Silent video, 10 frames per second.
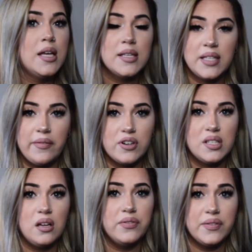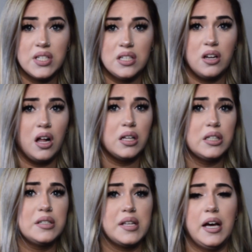save yourself
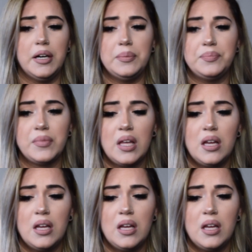$15.